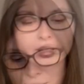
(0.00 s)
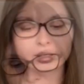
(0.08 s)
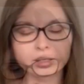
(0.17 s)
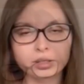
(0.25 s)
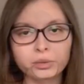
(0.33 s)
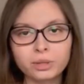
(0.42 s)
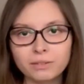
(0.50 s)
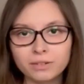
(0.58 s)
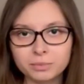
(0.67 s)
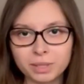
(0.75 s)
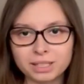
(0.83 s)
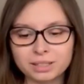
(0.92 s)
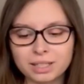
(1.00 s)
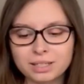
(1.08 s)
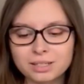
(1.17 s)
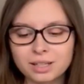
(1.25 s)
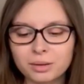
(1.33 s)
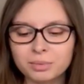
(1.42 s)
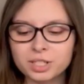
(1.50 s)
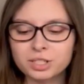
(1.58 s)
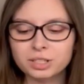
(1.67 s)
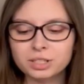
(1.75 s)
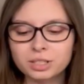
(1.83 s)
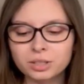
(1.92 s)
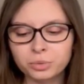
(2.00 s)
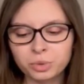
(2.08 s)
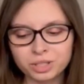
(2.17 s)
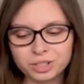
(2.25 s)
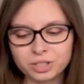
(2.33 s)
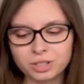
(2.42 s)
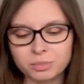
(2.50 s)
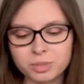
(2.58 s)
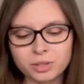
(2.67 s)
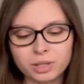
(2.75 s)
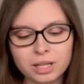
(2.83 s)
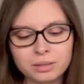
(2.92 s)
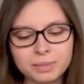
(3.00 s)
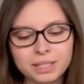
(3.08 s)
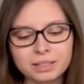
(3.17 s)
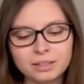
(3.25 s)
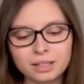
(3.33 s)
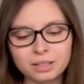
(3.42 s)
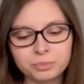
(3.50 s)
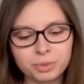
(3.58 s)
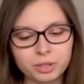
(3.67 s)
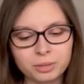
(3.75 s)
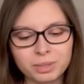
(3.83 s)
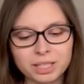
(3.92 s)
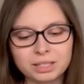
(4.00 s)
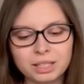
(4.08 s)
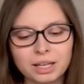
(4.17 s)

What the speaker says: The new government established national workshops to eliminate unemployment.